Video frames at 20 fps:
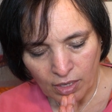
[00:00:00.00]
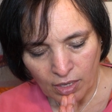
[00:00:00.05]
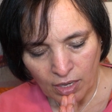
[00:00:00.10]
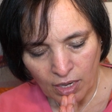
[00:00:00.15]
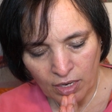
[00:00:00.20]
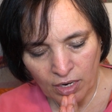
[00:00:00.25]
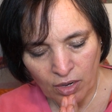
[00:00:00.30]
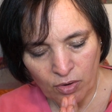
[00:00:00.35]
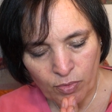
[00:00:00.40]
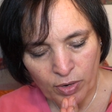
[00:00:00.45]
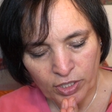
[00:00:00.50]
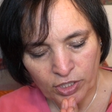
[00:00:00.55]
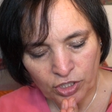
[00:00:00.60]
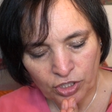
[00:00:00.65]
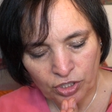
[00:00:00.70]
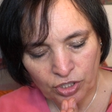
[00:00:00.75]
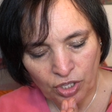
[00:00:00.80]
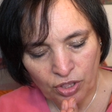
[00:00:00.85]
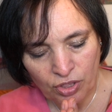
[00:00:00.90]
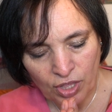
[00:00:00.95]
And I
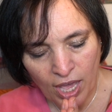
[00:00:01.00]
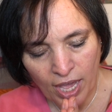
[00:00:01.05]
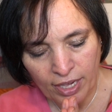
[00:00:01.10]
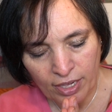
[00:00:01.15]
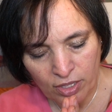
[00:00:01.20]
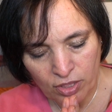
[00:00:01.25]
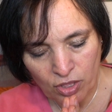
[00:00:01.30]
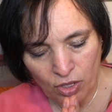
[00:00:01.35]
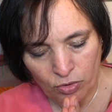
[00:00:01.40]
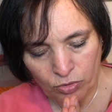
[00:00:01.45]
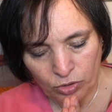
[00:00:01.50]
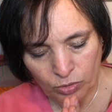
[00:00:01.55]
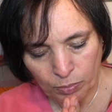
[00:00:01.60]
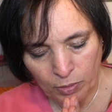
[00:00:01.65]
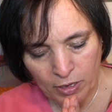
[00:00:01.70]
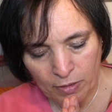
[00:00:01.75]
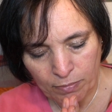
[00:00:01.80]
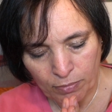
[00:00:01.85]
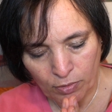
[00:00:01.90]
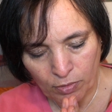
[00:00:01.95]
wish to thank those
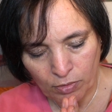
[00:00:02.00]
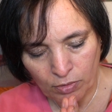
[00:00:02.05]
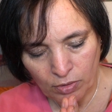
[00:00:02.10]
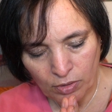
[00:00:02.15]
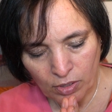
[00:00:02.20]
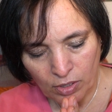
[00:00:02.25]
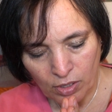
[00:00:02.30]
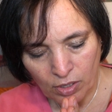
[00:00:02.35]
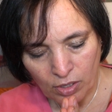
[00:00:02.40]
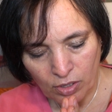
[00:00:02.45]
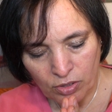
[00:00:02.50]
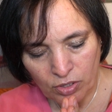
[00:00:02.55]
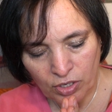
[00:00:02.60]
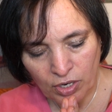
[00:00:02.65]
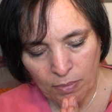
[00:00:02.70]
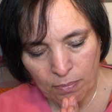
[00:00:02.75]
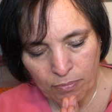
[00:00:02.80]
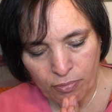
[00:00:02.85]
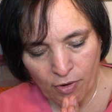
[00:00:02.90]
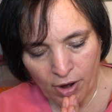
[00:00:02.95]
people that
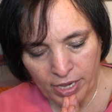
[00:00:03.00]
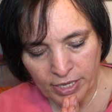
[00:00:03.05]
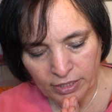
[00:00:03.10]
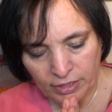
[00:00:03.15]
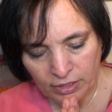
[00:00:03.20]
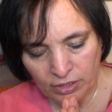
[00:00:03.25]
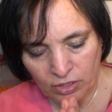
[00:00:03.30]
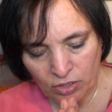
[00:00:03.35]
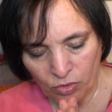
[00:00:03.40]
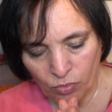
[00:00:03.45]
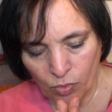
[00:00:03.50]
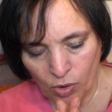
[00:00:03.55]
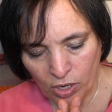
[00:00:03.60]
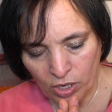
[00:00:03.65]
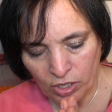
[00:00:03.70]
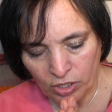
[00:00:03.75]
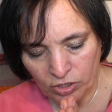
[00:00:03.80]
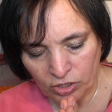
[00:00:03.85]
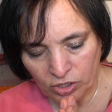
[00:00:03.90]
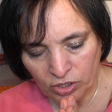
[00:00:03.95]
embrace the
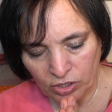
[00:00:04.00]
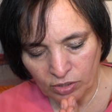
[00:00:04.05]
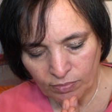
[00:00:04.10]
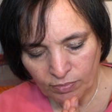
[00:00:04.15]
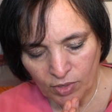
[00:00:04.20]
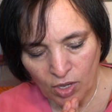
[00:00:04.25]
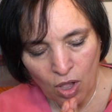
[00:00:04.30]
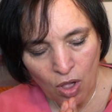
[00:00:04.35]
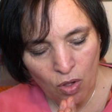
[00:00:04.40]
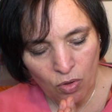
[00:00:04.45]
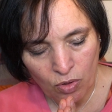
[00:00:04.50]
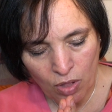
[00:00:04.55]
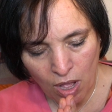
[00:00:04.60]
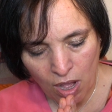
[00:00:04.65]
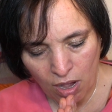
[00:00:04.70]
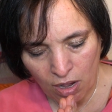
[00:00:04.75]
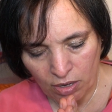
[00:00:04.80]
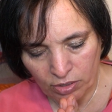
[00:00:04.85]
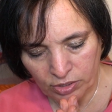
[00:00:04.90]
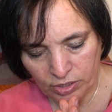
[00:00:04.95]
words
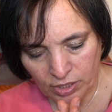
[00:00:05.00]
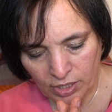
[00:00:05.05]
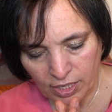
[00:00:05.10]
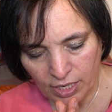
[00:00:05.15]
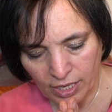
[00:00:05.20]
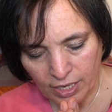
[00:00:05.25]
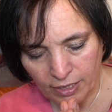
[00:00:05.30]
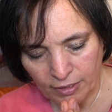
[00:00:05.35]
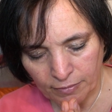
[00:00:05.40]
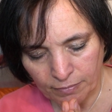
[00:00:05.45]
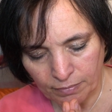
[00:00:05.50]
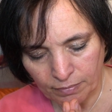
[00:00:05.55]
wholeheartedly.